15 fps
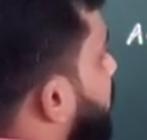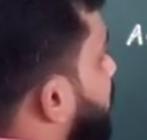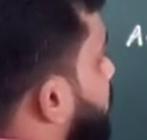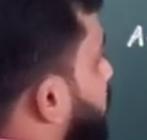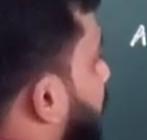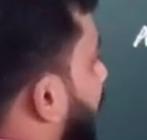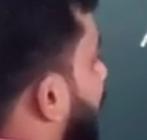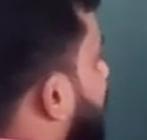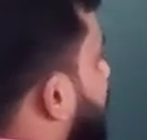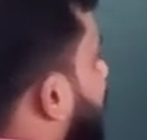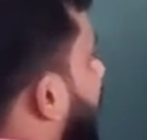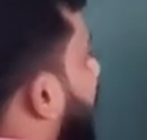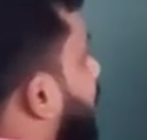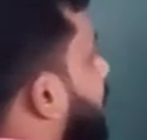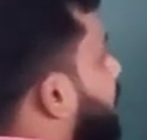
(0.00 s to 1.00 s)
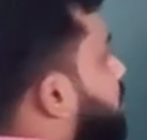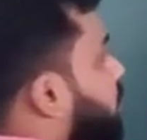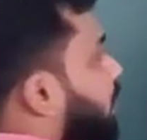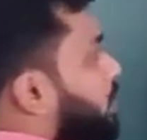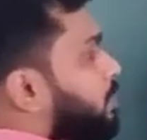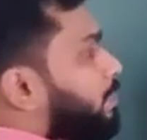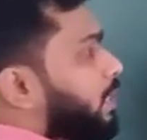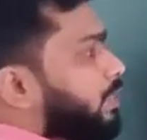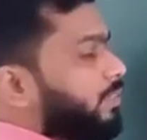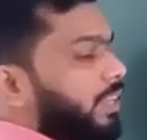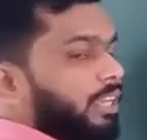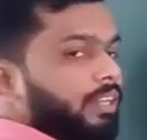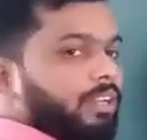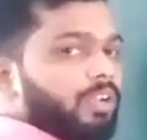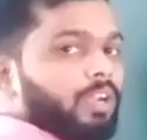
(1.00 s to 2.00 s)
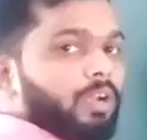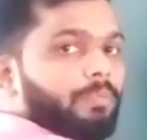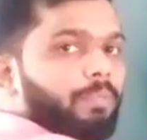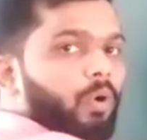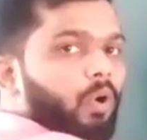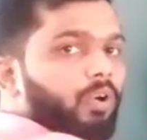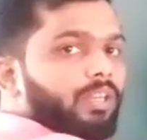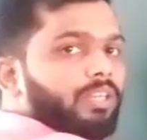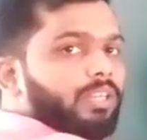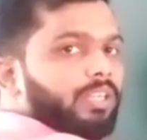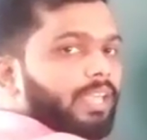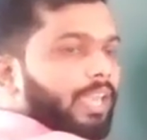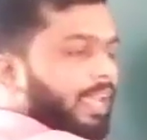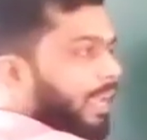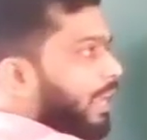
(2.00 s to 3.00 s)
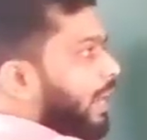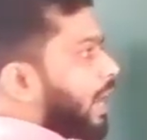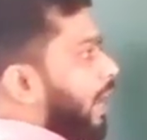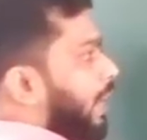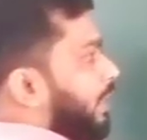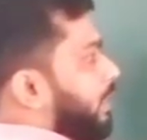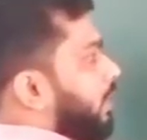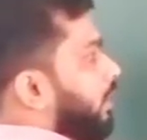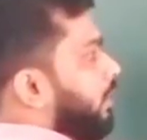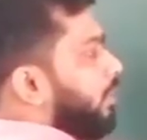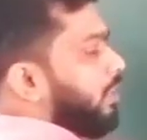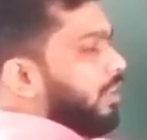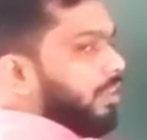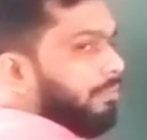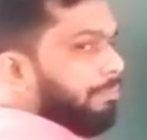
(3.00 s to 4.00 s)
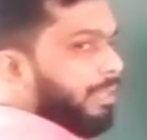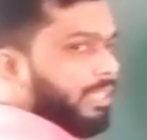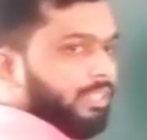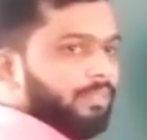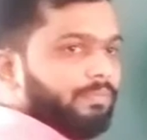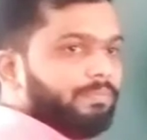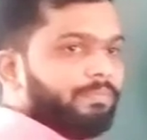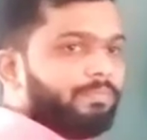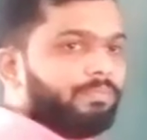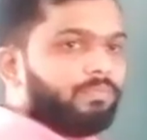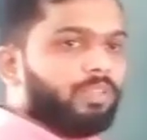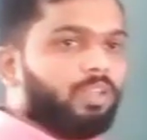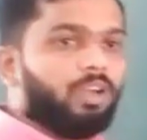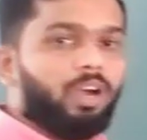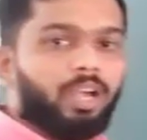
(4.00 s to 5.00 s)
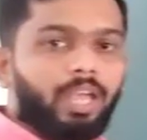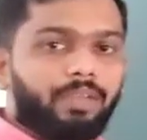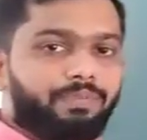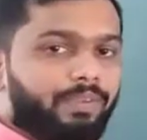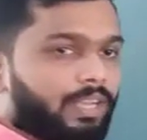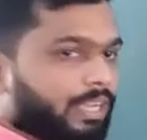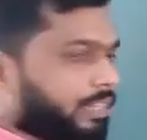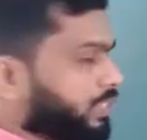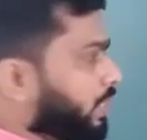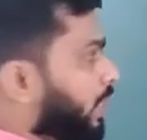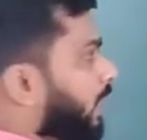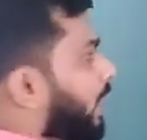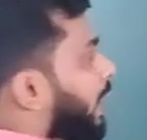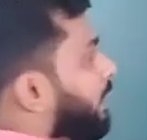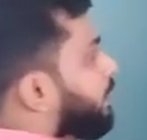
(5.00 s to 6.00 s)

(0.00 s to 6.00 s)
the straight line distance between point A and B? Okay, if you are considering